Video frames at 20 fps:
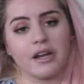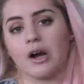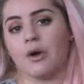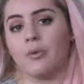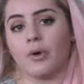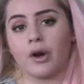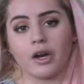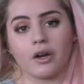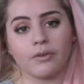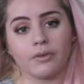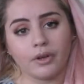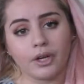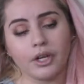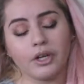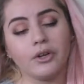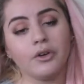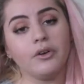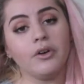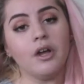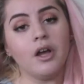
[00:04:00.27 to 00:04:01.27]
not work for
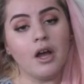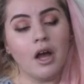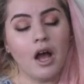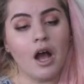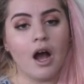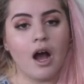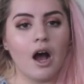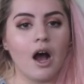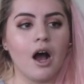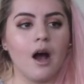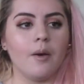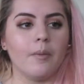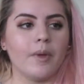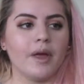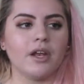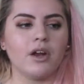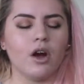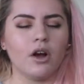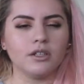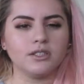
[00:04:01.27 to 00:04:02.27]
you.
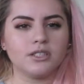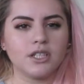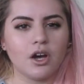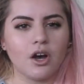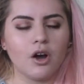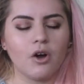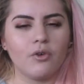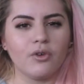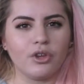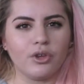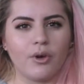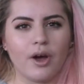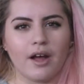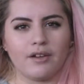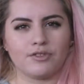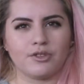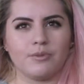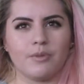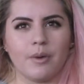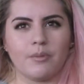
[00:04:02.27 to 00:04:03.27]
And also, you
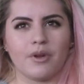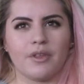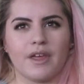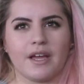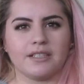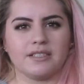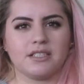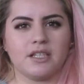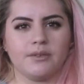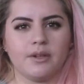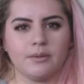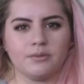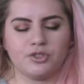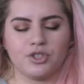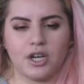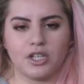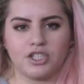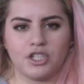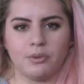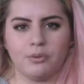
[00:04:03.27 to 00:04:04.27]
have to remember that sometimes
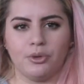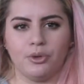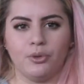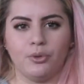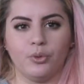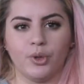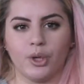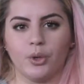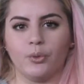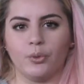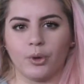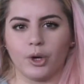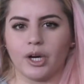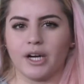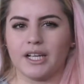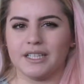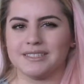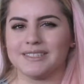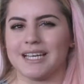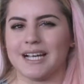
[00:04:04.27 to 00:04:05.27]
dry shampoo will
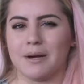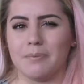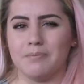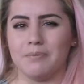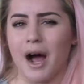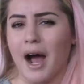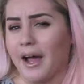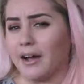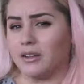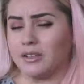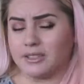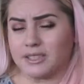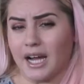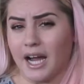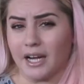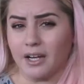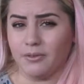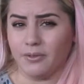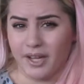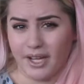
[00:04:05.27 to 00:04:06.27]
work as like a mild
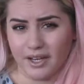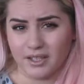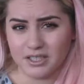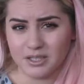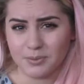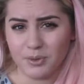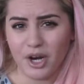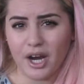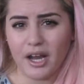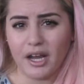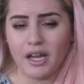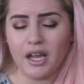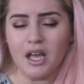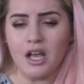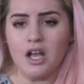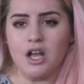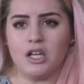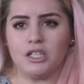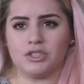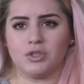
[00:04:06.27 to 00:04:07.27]
kind of hairspray.
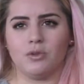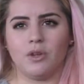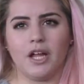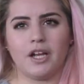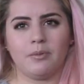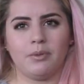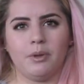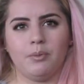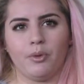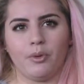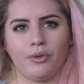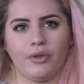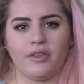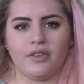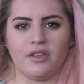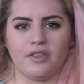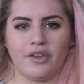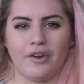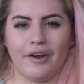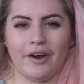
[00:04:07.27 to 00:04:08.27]
So a lot of people think
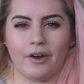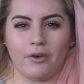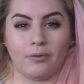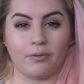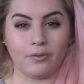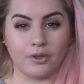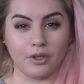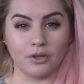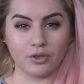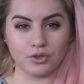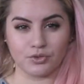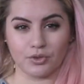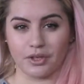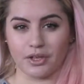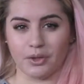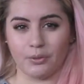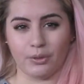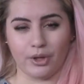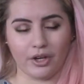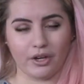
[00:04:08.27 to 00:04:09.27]
that their hair feels
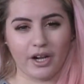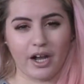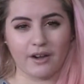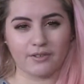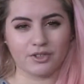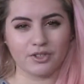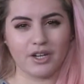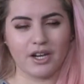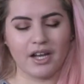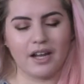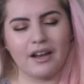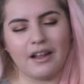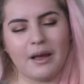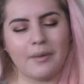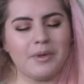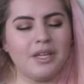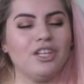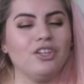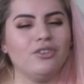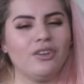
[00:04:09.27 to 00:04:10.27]
really weird after it.
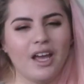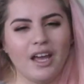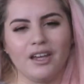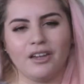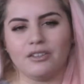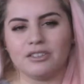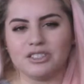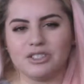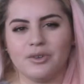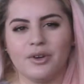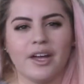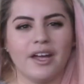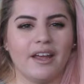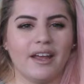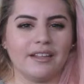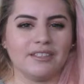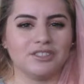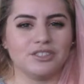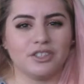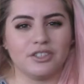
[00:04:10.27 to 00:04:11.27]
I mean, you get used to
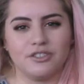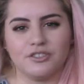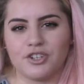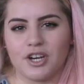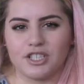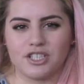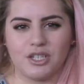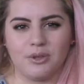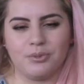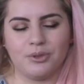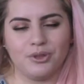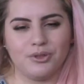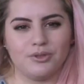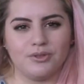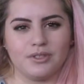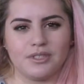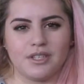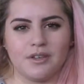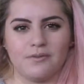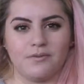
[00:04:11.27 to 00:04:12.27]
it, and certain dry
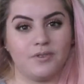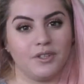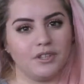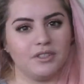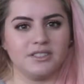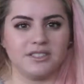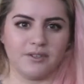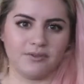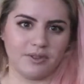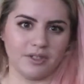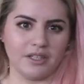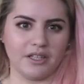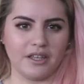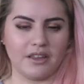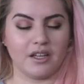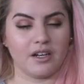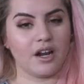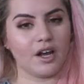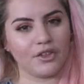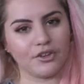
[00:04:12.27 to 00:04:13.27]
shampoos feel differently
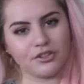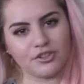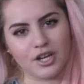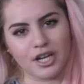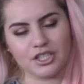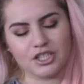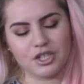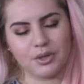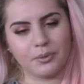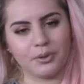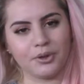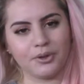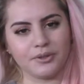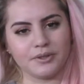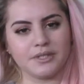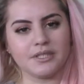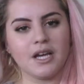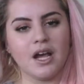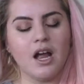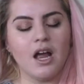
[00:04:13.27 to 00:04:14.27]
than other dry
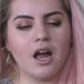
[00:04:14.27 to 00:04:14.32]
shampoos,